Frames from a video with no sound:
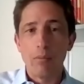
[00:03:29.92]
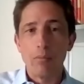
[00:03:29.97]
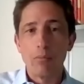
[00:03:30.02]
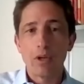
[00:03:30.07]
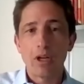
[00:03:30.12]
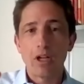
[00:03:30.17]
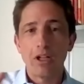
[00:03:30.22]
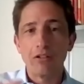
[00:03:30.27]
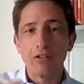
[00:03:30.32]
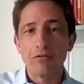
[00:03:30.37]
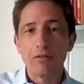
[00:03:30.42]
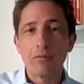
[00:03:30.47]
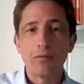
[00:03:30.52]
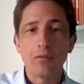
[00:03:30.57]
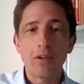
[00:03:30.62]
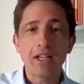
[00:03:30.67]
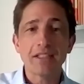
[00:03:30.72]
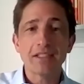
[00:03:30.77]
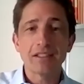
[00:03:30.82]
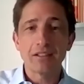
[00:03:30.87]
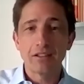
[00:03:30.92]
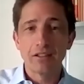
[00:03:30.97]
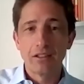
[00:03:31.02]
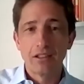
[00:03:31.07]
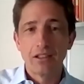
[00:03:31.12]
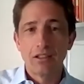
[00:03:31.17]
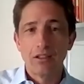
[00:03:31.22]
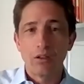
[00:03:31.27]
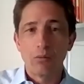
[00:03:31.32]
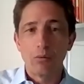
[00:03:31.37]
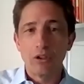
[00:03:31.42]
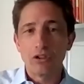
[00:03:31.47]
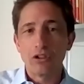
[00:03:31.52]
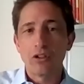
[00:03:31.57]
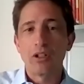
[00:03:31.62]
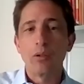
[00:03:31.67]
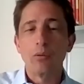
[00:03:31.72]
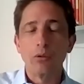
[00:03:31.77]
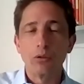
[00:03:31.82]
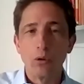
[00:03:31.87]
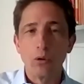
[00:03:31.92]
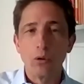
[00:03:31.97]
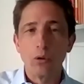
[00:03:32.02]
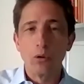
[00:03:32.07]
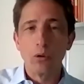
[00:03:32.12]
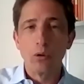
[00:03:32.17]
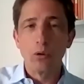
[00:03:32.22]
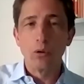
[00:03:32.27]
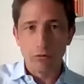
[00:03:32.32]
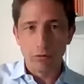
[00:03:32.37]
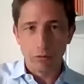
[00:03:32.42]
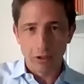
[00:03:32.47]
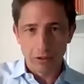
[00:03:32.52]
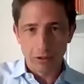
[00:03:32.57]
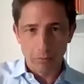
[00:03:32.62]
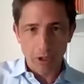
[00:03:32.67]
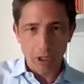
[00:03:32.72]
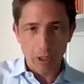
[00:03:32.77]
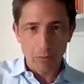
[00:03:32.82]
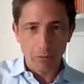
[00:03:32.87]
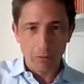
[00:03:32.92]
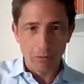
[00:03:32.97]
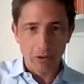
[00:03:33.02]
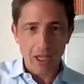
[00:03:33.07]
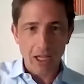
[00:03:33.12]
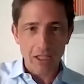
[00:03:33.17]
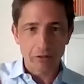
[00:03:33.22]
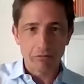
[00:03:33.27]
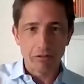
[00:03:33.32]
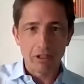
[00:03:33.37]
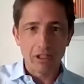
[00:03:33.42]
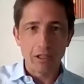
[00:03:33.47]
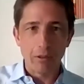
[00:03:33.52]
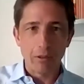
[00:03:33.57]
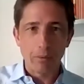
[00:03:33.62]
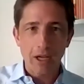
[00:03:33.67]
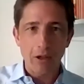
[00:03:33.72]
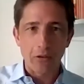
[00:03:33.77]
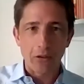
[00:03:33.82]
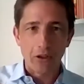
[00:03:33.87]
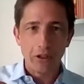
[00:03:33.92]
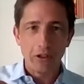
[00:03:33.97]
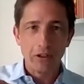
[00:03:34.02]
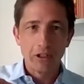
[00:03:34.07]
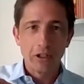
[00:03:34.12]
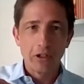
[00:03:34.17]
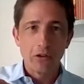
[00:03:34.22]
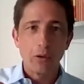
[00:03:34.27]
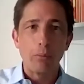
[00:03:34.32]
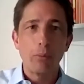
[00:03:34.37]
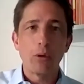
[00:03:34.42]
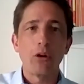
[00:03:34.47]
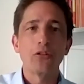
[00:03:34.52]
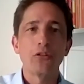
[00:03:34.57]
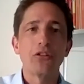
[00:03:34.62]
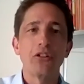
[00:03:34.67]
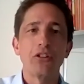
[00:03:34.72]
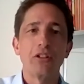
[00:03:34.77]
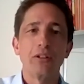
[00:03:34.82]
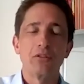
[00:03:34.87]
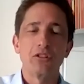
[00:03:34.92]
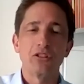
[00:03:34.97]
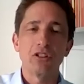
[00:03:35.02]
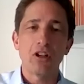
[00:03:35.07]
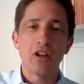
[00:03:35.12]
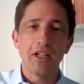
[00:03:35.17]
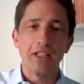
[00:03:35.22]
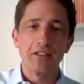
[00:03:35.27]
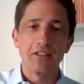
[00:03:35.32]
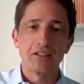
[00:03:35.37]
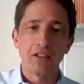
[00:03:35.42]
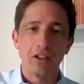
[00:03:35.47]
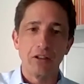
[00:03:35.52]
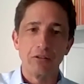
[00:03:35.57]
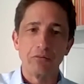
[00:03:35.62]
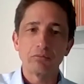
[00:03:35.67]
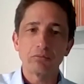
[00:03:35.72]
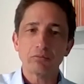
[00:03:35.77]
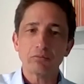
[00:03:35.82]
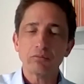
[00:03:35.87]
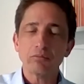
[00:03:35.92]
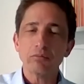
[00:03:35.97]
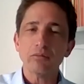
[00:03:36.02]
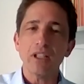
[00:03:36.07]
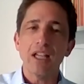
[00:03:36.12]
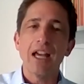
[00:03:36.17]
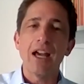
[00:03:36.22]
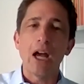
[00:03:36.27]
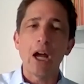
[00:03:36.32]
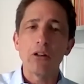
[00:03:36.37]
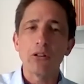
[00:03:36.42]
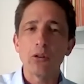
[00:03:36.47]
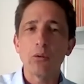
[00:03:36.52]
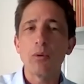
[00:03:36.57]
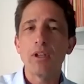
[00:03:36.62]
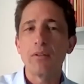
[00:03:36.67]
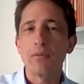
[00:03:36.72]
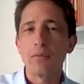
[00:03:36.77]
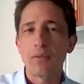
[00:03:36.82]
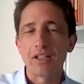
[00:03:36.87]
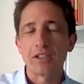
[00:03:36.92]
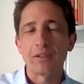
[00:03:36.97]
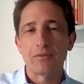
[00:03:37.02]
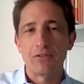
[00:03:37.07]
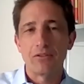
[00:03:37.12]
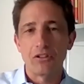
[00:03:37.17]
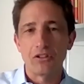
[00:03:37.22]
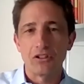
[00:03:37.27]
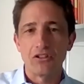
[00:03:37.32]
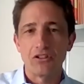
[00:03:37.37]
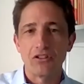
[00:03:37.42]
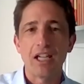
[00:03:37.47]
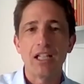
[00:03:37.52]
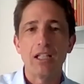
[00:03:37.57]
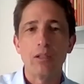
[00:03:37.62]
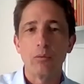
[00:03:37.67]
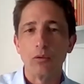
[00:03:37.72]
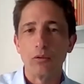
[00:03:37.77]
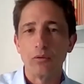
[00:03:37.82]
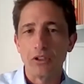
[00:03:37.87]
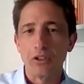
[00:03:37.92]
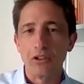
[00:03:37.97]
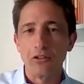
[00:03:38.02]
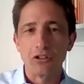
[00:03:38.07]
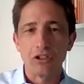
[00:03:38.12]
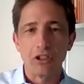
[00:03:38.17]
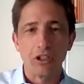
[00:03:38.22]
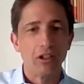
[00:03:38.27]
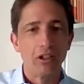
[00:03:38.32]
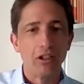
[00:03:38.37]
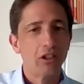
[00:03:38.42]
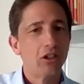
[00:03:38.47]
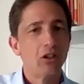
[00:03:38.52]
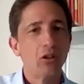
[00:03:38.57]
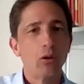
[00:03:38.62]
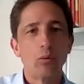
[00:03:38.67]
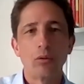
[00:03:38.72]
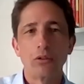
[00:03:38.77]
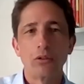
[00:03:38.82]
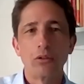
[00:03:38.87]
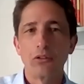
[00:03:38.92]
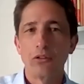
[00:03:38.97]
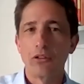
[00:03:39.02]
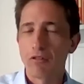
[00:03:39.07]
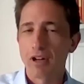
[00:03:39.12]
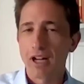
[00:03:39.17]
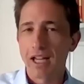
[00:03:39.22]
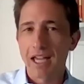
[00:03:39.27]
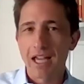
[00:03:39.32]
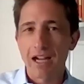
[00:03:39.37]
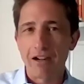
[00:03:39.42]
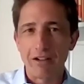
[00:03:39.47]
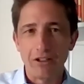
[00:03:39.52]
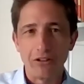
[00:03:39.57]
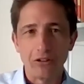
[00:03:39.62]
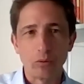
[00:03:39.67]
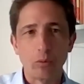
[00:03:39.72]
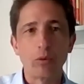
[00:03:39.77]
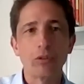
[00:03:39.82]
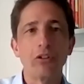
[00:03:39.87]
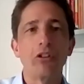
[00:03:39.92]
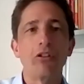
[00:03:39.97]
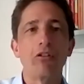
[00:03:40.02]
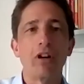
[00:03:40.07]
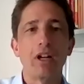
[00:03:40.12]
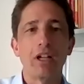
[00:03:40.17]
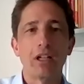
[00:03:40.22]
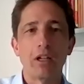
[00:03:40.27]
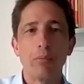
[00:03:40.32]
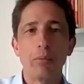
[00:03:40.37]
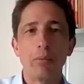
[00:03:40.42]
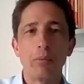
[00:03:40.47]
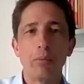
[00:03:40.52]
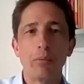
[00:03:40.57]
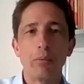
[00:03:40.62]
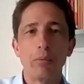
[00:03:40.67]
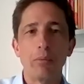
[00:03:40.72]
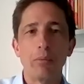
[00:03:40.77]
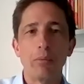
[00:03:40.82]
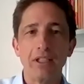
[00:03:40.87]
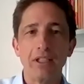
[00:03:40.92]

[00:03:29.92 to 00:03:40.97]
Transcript: Under invest, which I think we'll talk about more in a moment, but that's really about the positive side. So how do we invest for a sustainable future? What are the right areas? What are the right companies?